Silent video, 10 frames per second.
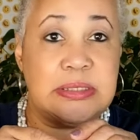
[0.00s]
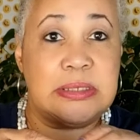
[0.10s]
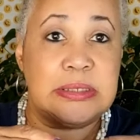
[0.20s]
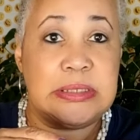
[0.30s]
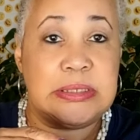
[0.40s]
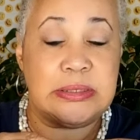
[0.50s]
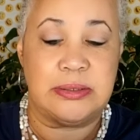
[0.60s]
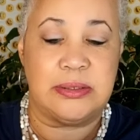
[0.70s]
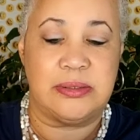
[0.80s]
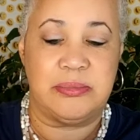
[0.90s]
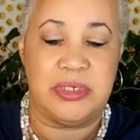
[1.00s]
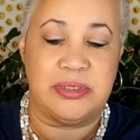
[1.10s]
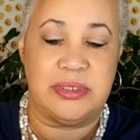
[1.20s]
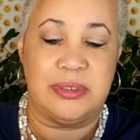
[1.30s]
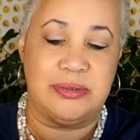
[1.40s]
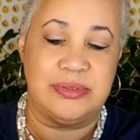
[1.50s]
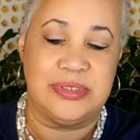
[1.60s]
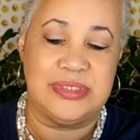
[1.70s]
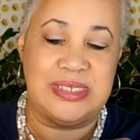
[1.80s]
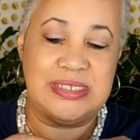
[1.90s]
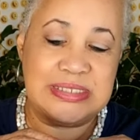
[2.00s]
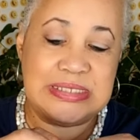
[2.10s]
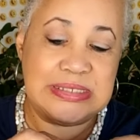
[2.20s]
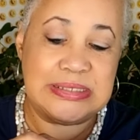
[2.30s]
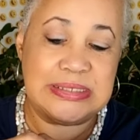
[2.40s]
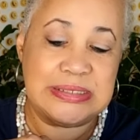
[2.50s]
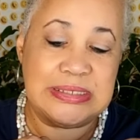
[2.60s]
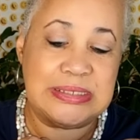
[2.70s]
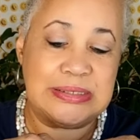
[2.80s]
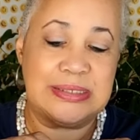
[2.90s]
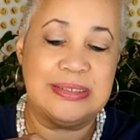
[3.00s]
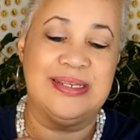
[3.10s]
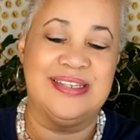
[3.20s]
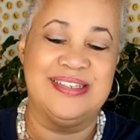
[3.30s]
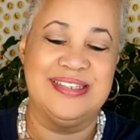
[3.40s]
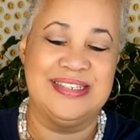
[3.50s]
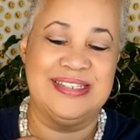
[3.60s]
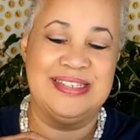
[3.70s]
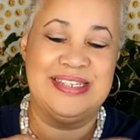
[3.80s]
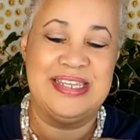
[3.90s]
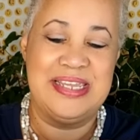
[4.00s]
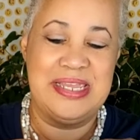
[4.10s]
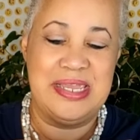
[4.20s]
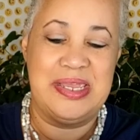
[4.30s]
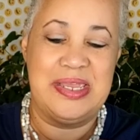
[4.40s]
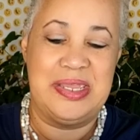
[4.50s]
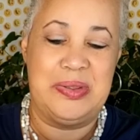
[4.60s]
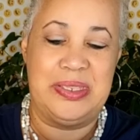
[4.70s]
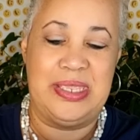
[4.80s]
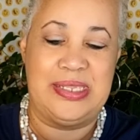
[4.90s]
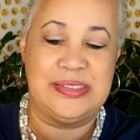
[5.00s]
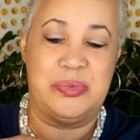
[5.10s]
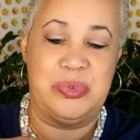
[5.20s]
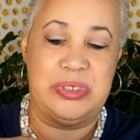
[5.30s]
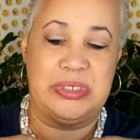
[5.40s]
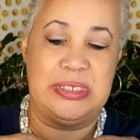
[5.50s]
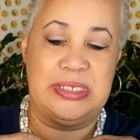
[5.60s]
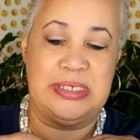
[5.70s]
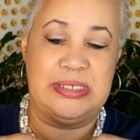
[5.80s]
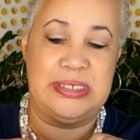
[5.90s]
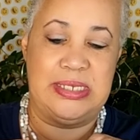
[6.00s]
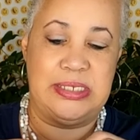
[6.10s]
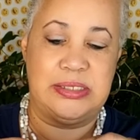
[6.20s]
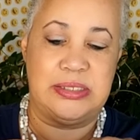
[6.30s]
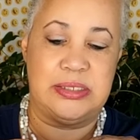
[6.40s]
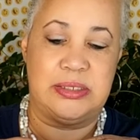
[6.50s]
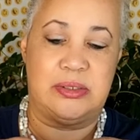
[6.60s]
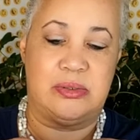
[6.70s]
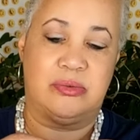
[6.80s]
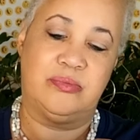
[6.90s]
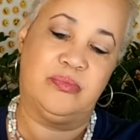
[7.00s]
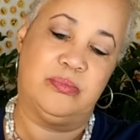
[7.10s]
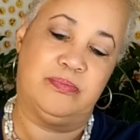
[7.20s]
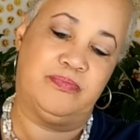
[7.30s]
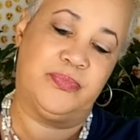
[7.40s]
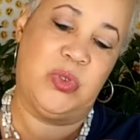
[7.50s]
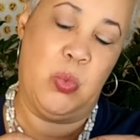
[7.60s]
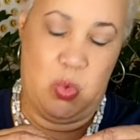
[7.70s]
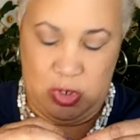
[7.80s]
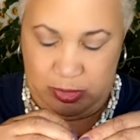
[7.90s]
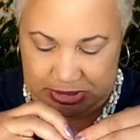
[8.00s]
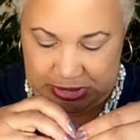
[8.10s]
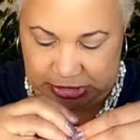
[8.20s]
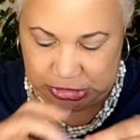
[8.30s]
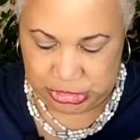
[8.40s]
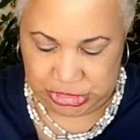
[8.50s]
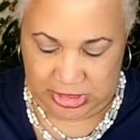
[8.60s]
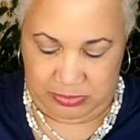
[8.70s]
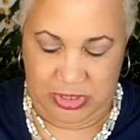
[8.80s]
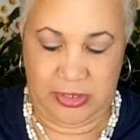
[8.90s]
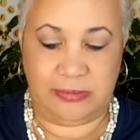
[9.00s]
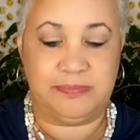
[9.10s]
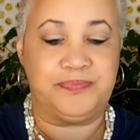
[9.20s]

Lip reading: Tease it, as my son used to say, tease it. Okay, so we're going to get a nice little wormy looking shape here.